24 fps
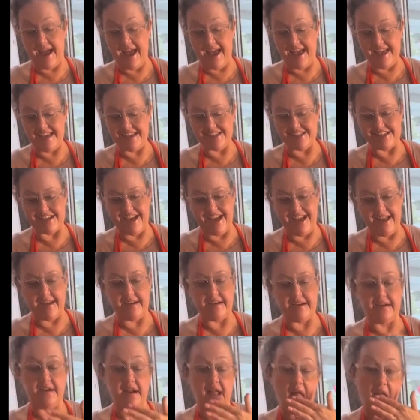Hey,
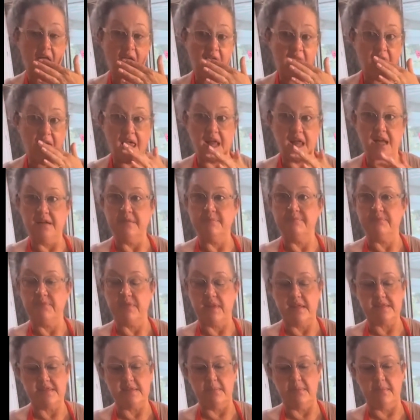Jay.
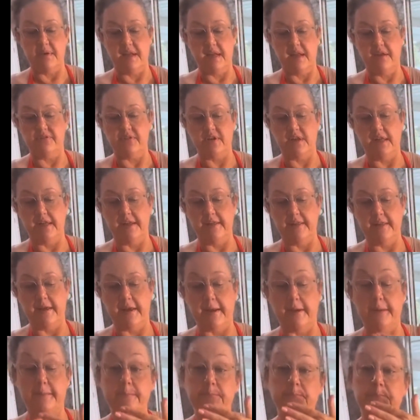So I might have to clean
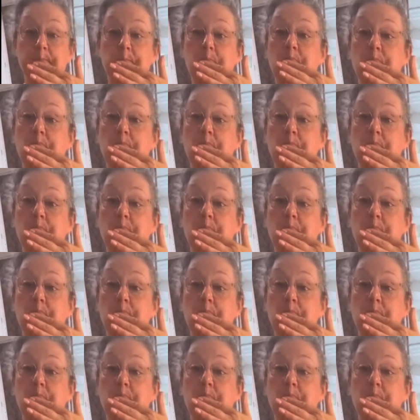that up